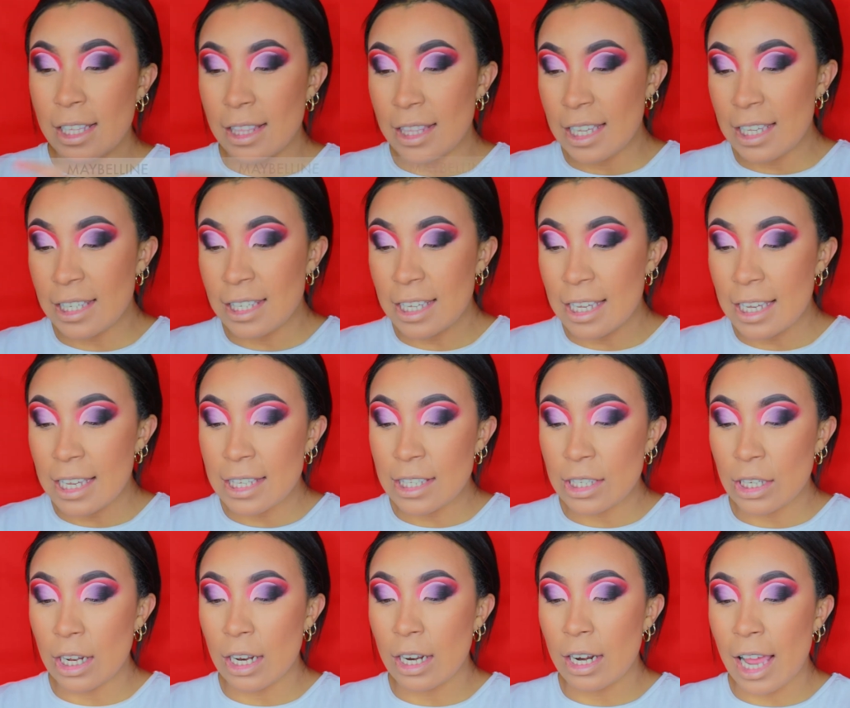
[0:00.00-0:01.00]
This
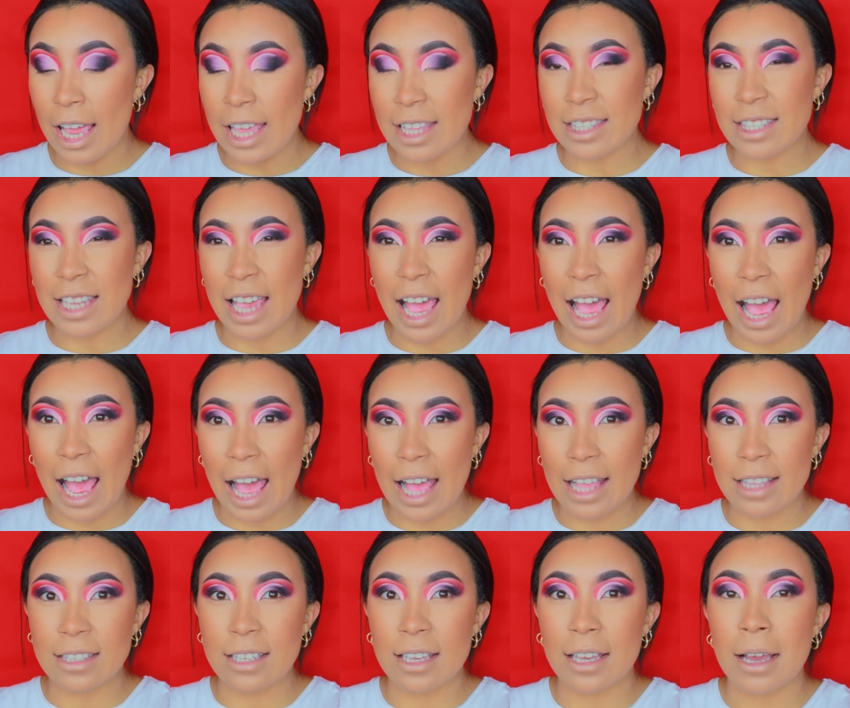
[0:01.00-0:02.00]
is like
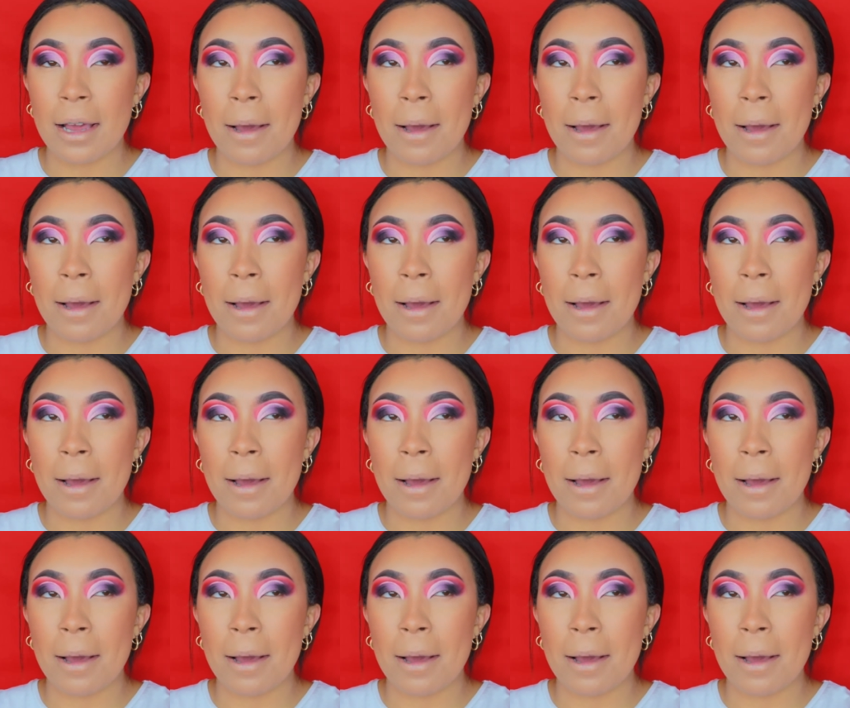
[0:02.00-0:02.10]
tanned,